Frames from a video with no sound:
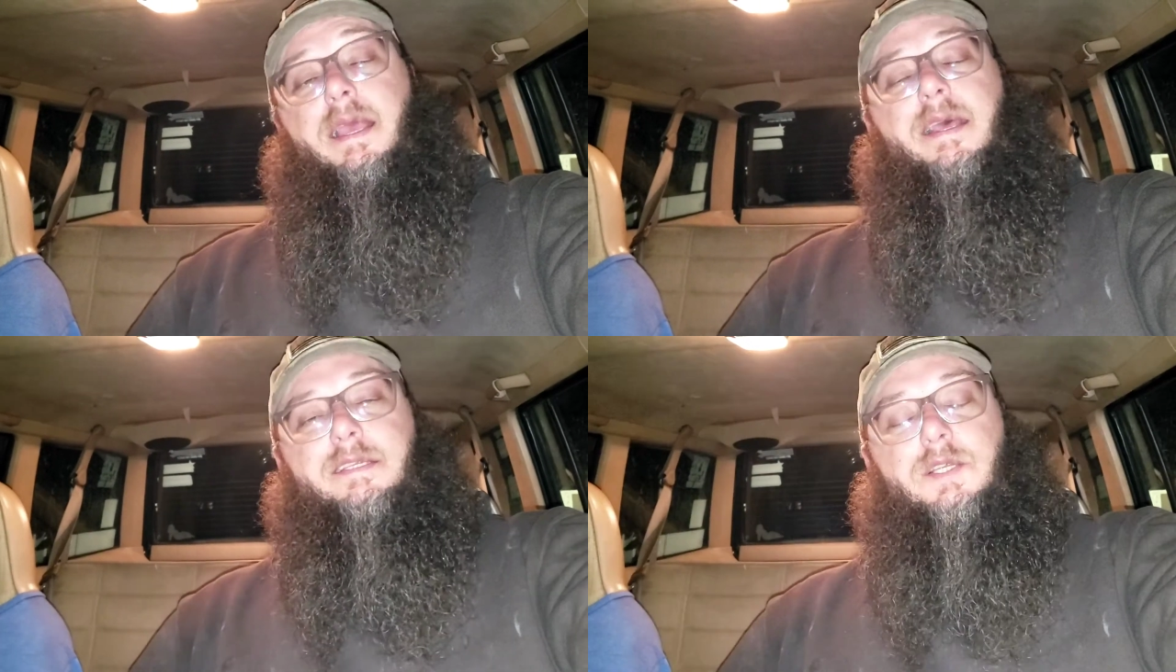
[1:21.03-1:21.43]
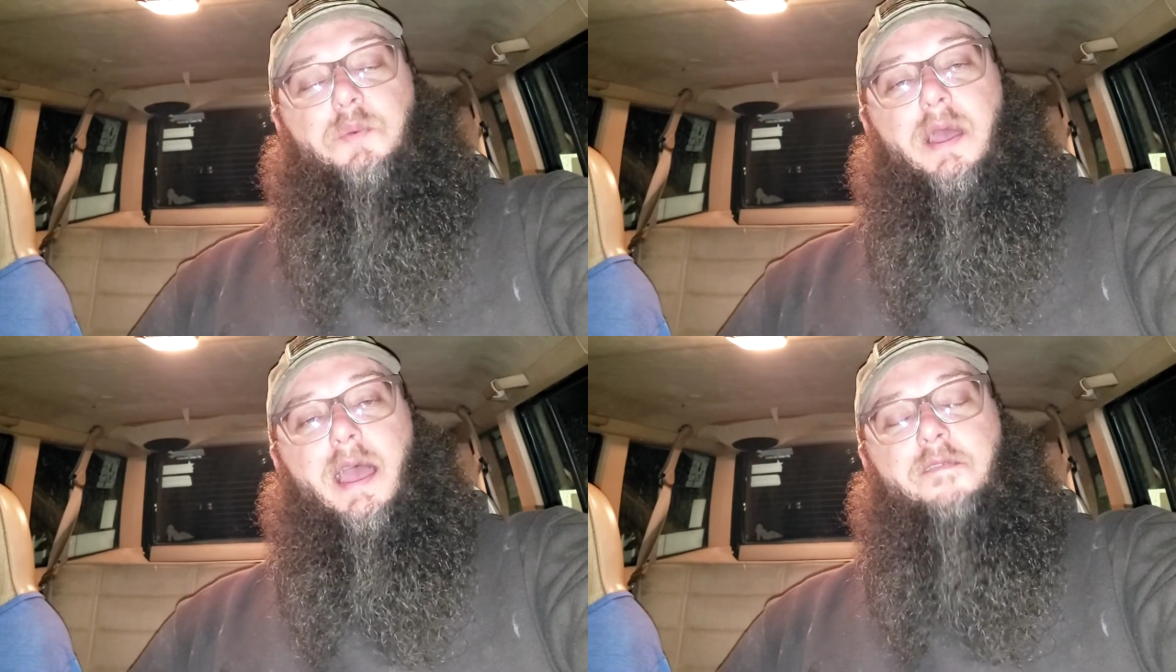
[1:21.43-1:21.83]
easiest
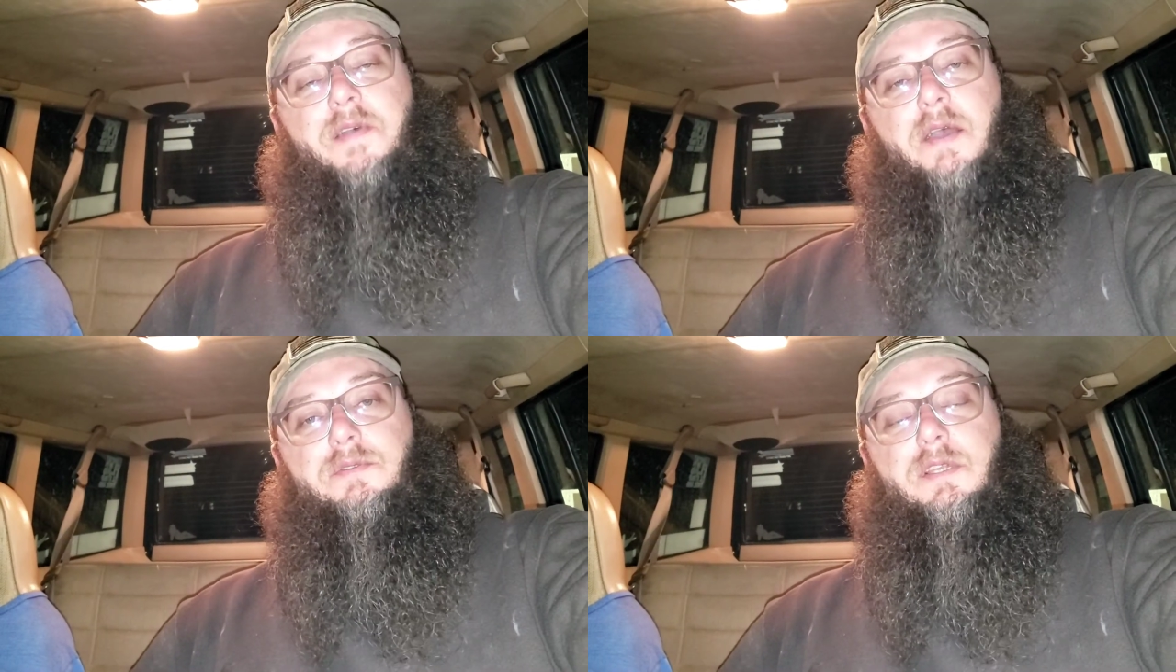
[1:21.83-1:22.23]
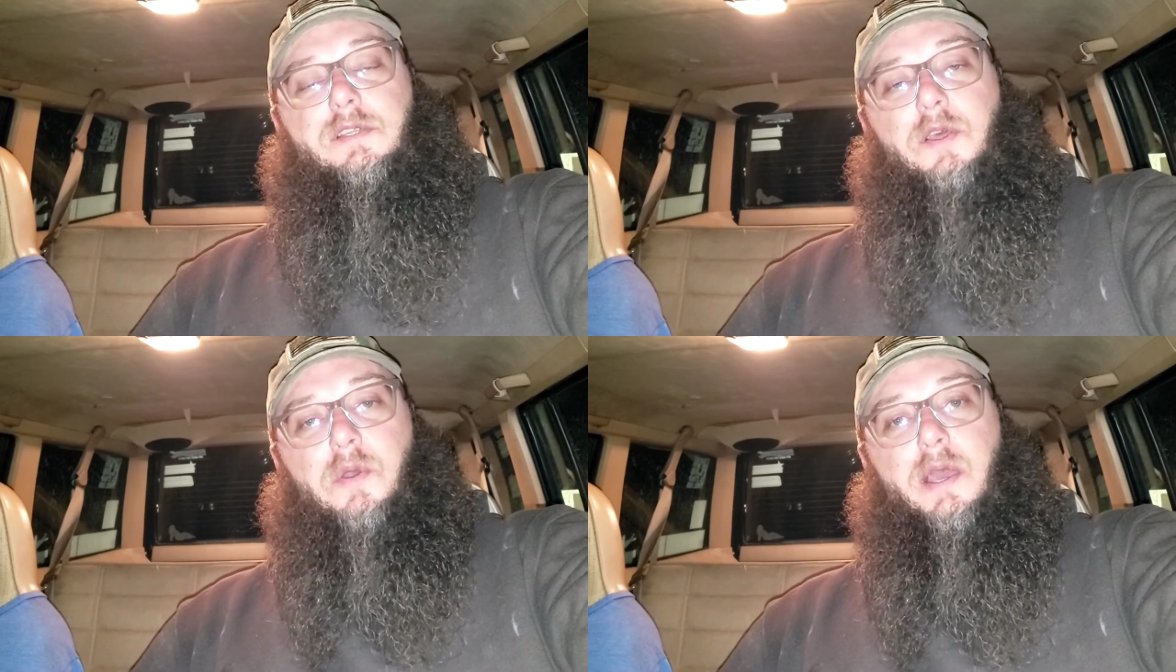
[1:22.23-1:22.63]
way I found to
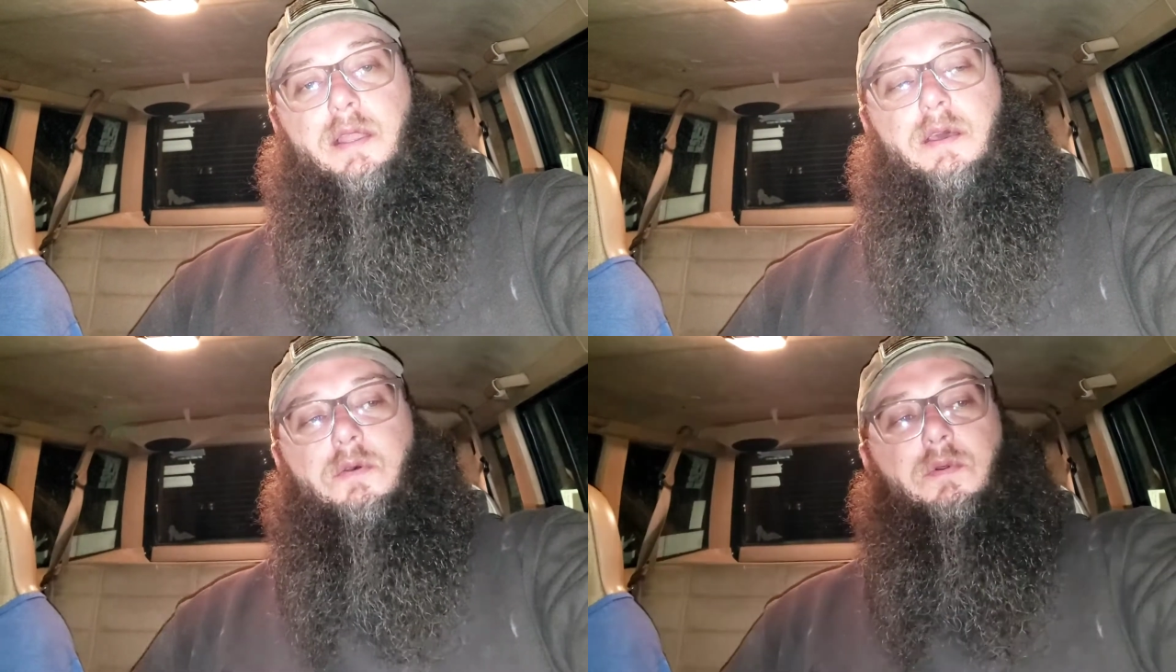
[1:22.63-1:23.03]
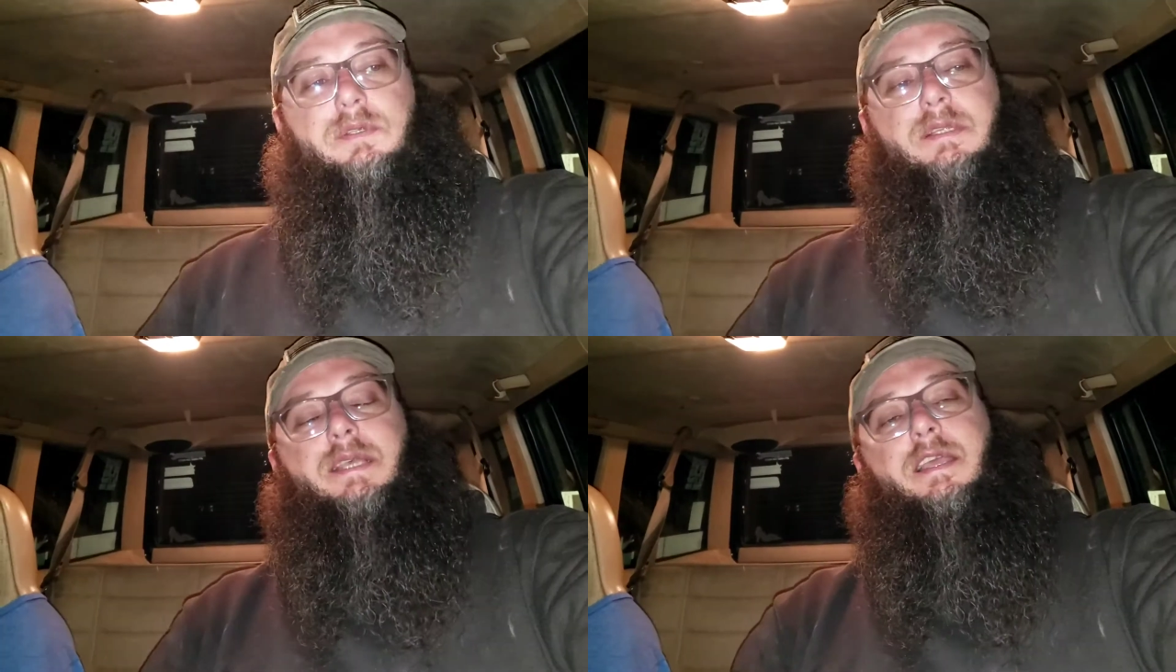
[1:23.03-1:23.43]
do it
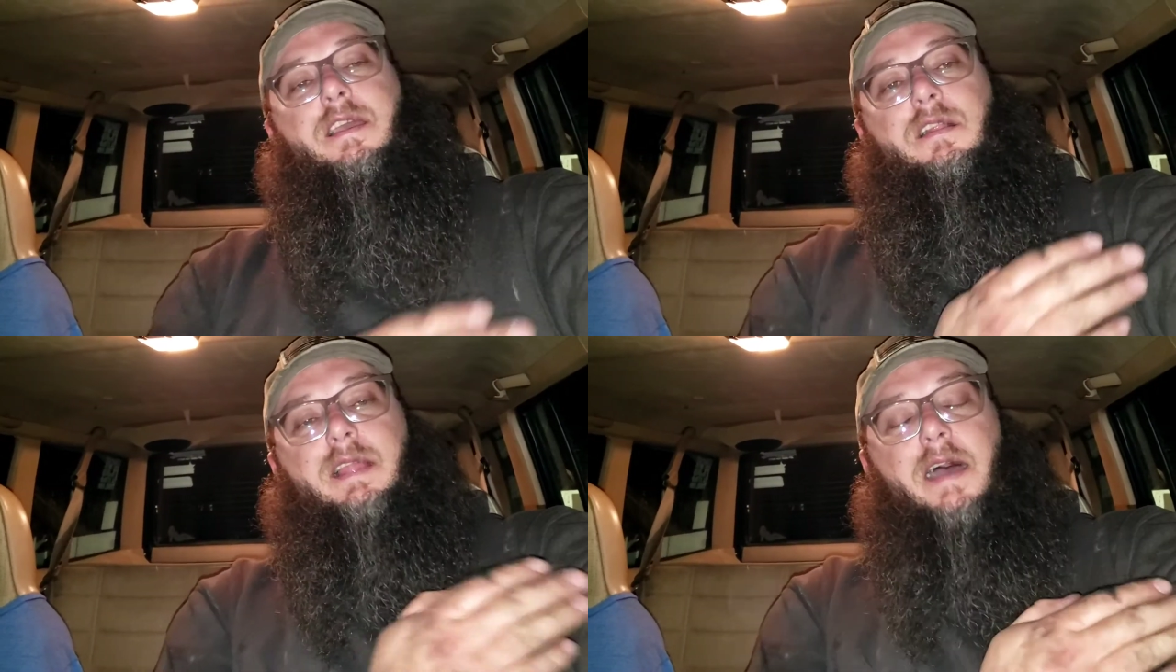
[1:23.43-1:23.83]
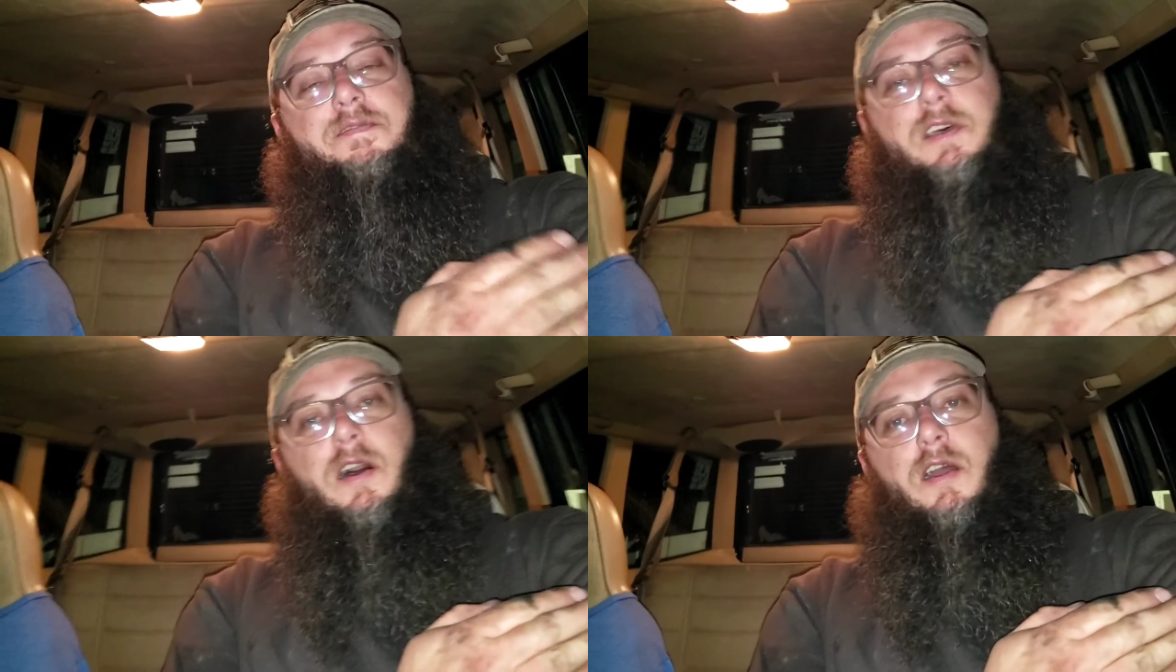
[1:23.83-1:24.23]
was to take your
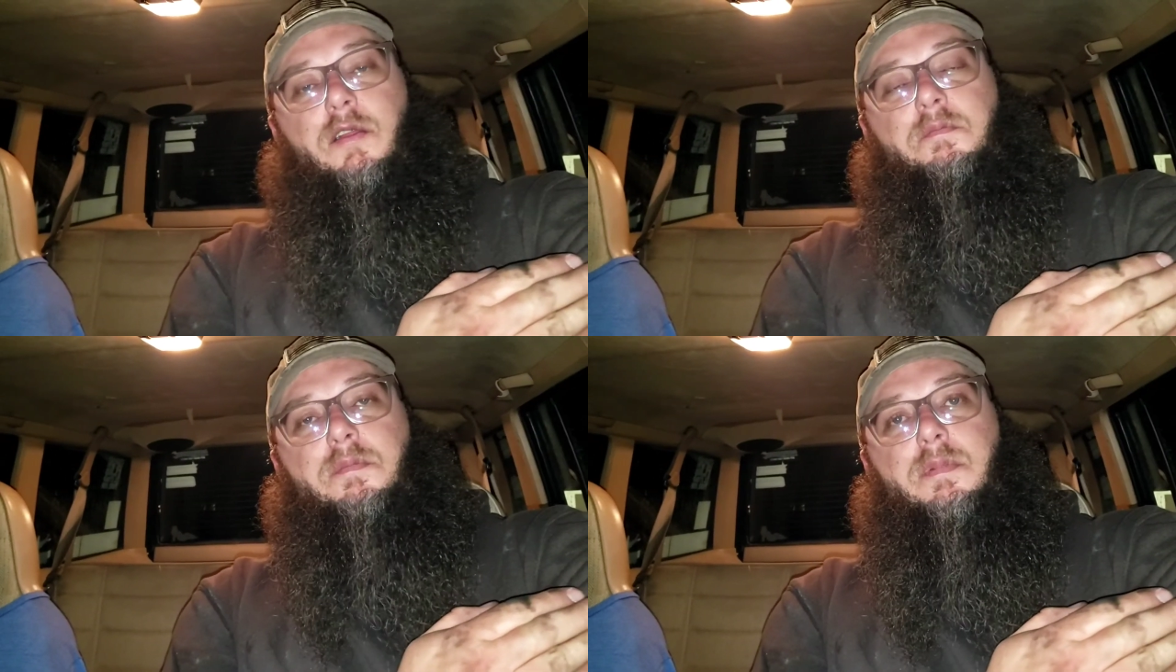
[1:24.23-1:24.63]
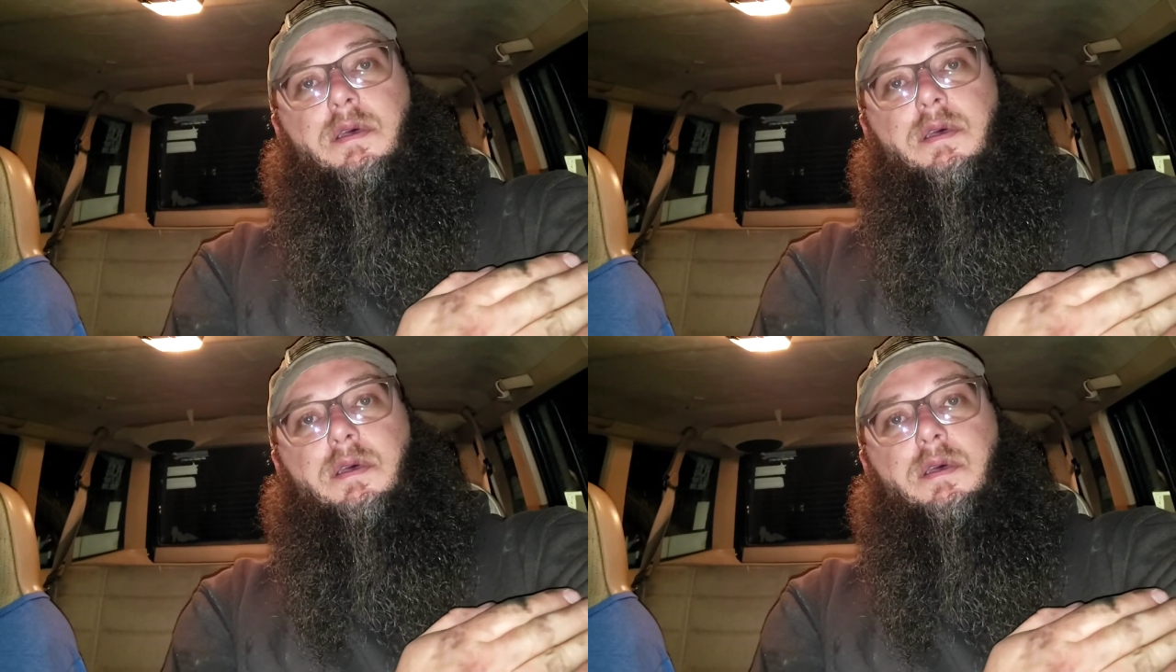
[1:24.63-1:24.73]
left arm